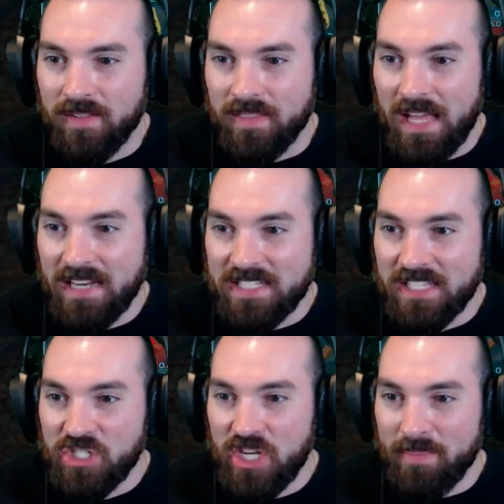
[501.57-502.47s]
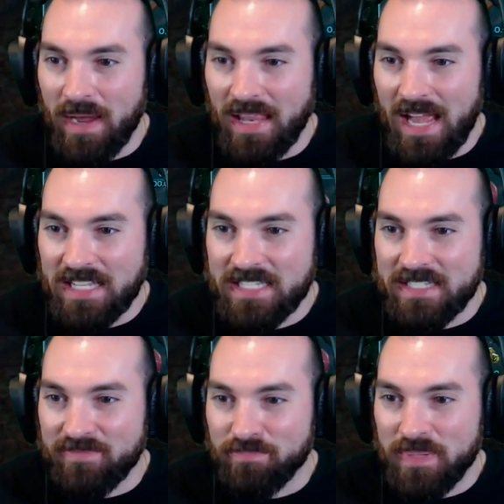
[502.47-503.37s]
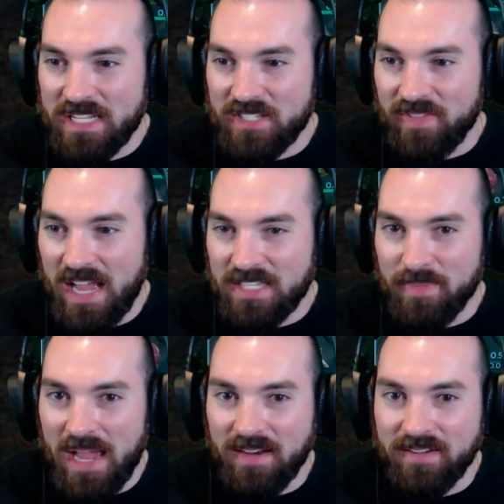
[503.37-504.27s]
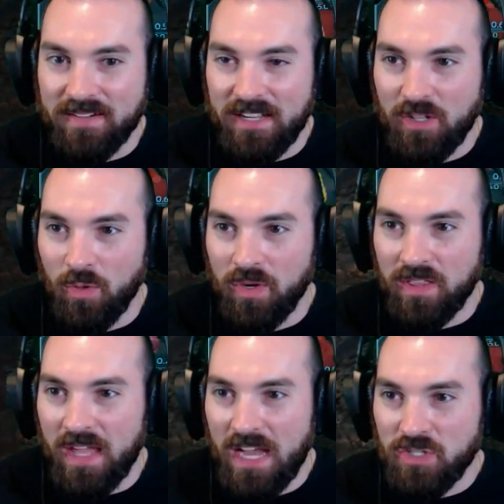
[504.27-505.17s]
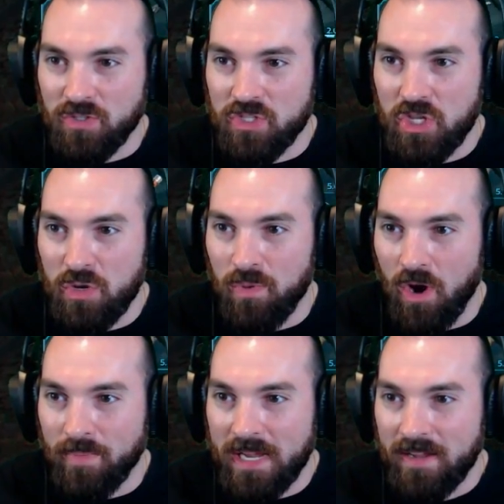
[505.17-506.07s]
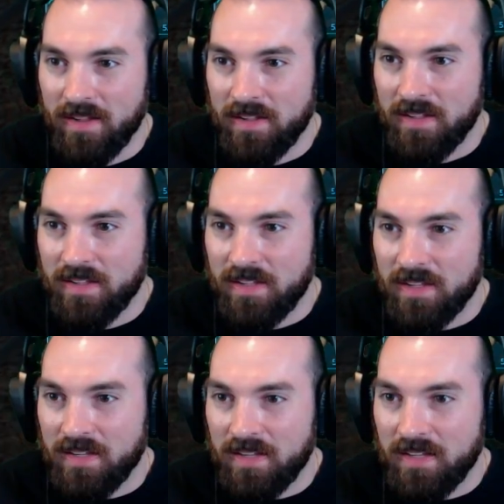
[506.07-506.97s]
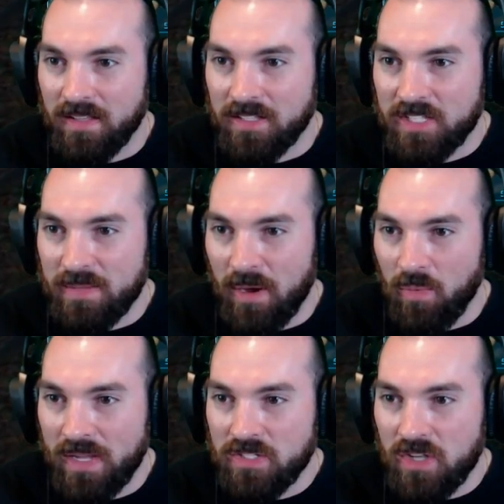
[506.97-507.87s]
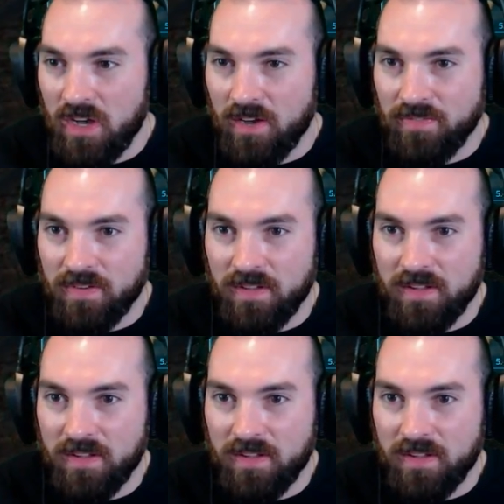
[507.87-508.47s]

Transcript: That is legit my last piece of hazmat, including the extras that you brought me. Uh, let's get my wings off.